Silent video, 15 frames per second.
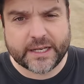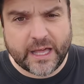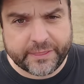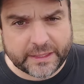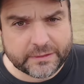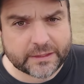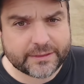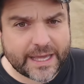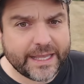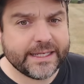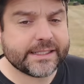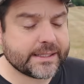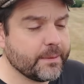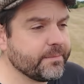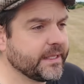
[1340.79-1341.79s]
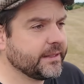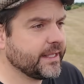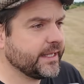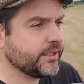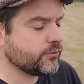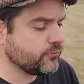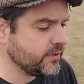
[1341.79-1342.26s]
And I think that is something
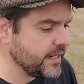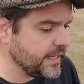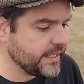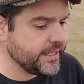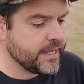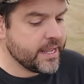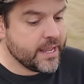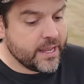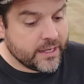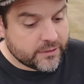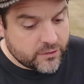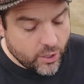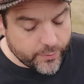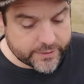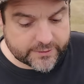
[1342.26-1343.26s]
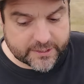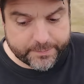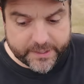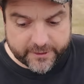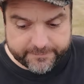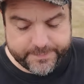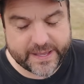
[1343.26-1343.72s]
that is really going to
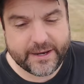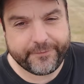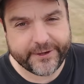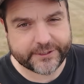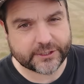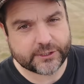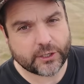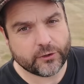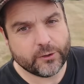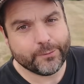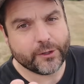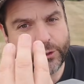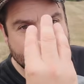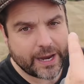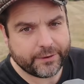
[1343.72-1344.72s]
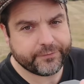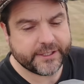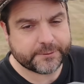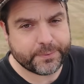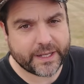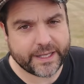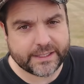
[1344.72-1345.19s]
be of benefit to Tottenham, that you have
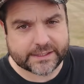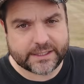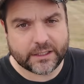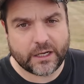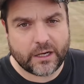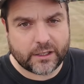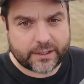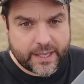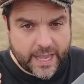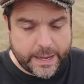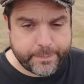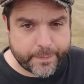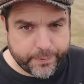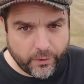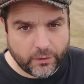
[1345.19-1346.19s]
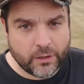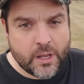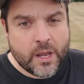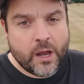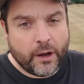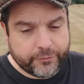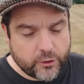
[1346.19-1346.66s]
these players that are capable
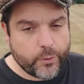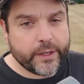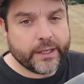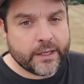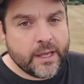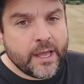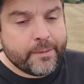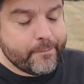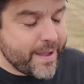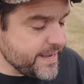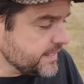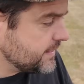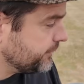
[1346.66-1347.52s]
of doing many